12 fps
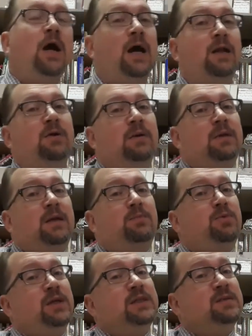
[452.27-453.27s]
I know I'm going to
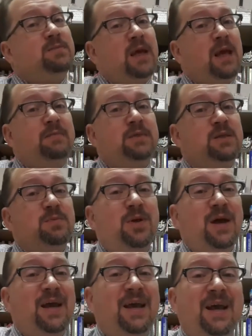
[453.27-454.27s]
bring some games to
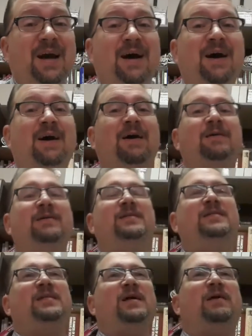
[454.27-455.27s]
play. So
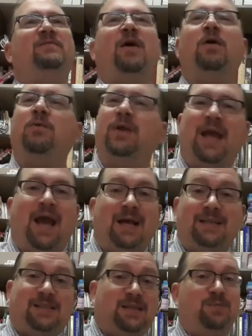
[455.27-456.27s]
I've already
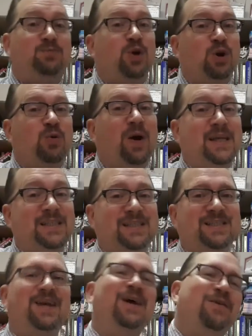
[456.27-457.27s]
had some
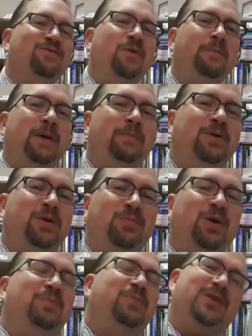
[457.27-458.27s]
requests from people to
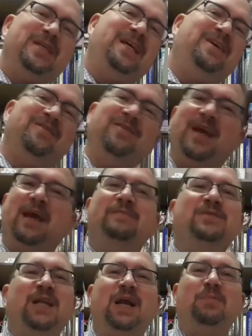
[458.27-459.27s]
bring particular
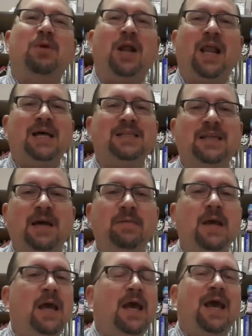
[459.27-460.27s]
games that I brought last
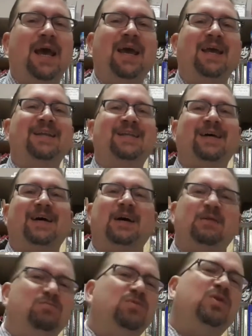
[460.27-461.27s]
time. And
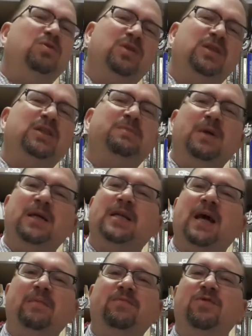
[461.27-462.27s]
it would just be a
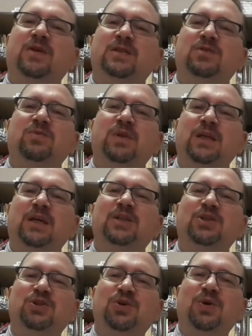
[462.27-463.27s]
time for us to really
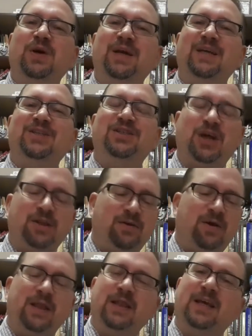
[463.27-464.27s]
enjoy each
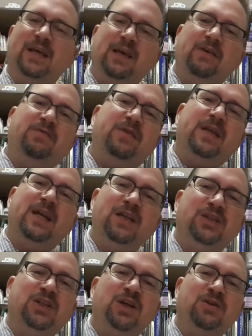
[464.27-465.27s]
other and the gift that
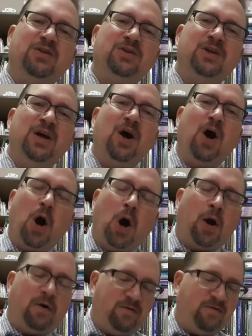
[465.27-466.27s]
each other
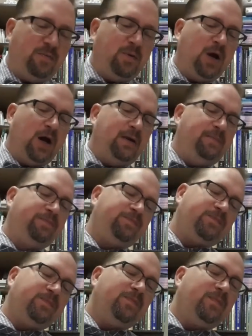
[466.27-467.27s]
are from God.
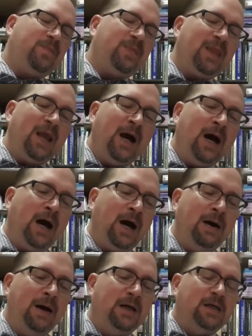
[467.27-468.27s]

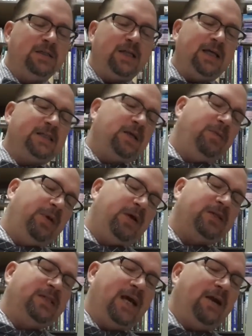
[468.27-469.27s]
So that's going to be
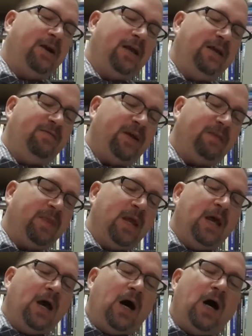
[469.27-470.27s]
our Saturday evening.
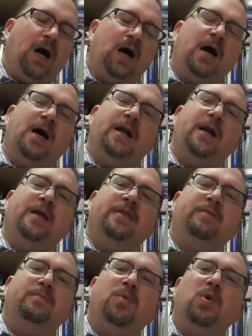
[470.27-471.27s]
On
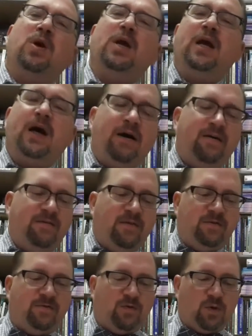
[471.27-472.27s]
the morning of
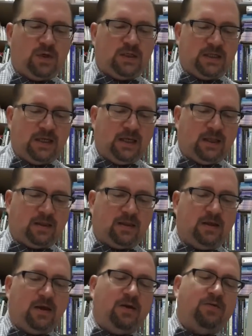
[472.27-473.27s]
the 14th,
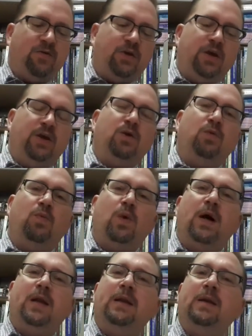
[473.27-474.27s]
for year
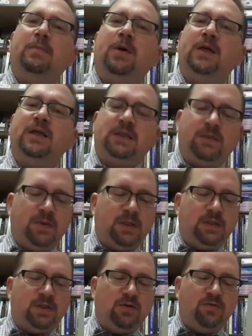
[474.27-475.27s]
one
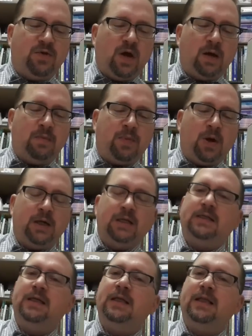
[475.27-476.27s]
participants, you've got
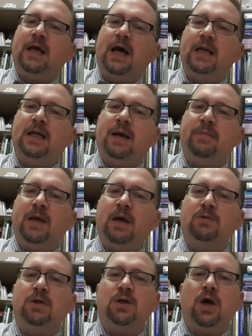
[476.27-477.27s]
Bonnie Teeley Hunt coming
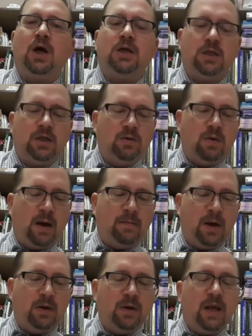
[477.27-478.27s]
out to talk to you
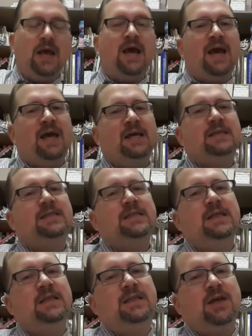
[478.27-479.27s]
about
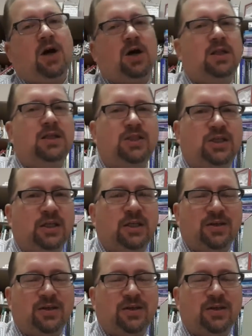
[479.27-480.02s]
eschatology.